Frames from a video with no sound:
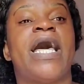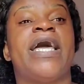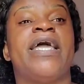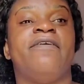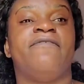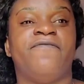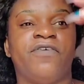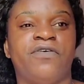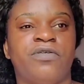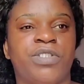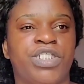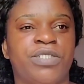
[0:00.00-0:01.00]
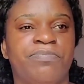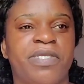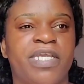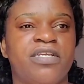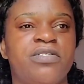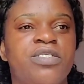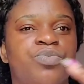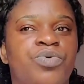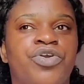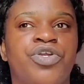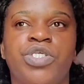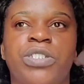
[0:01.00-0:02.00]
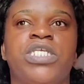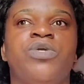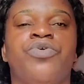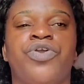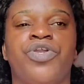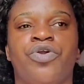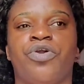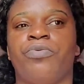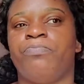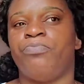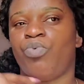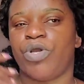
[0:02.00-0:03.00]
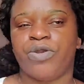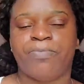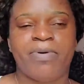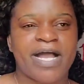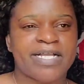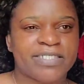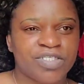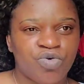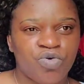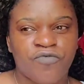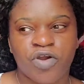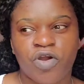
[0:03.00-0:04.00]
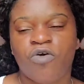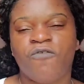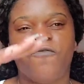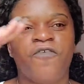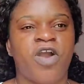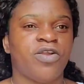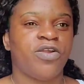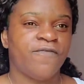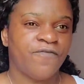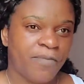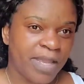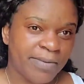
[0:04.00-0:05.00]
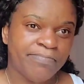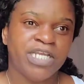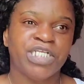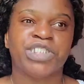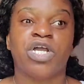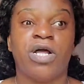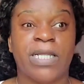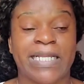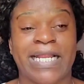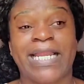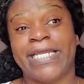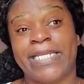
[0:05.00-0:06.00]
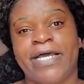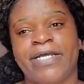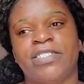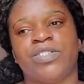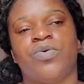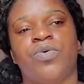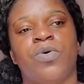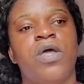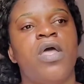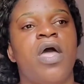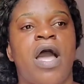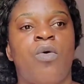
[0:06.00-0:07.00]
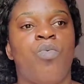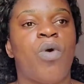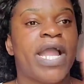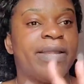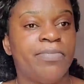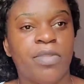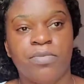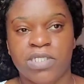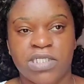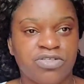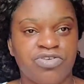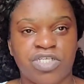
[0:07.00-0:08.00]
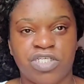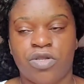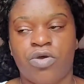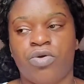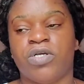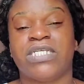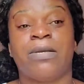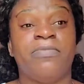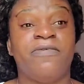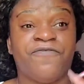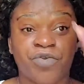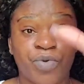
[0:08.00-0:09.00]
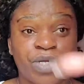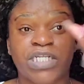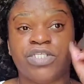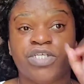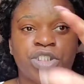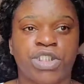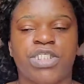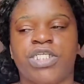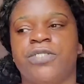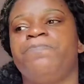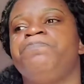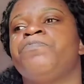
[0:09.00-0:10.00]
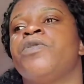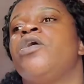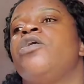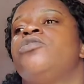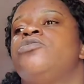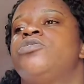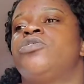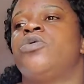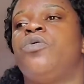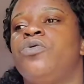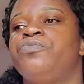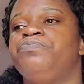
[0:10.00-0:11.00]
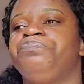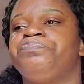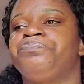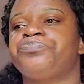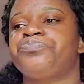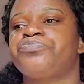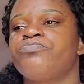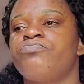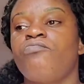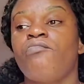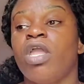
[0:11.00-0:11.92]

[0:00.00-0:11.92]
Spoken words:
the live GPS, where you see where you're passing over, how far you're from MBG. I like that, so I wipe the screen down because I'll be frequently touching it. So